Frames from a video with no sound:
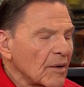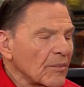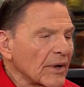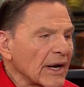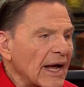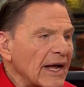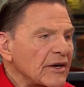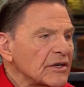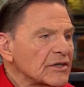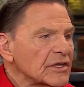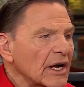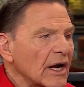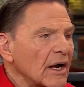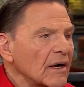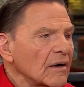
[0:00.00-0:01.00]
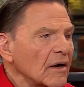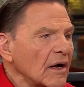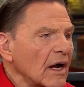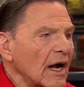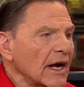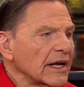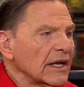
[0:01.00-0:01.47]
but I desire
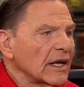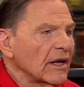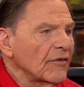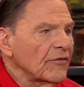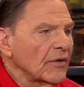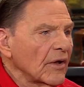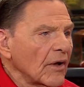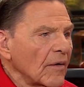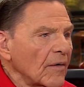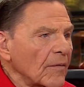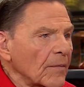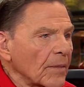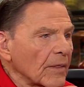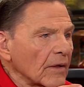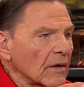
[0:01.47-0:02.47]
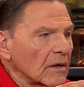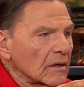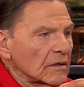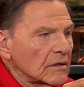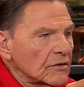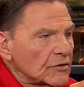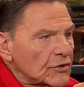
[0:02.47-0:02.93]
a gift
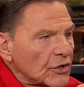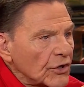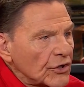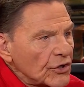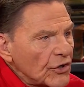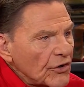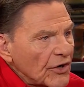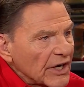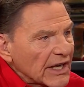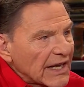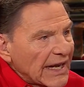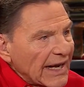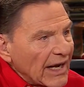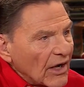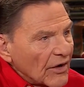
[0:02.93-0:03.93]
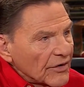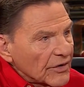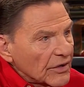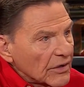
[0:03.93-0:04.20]
to your account.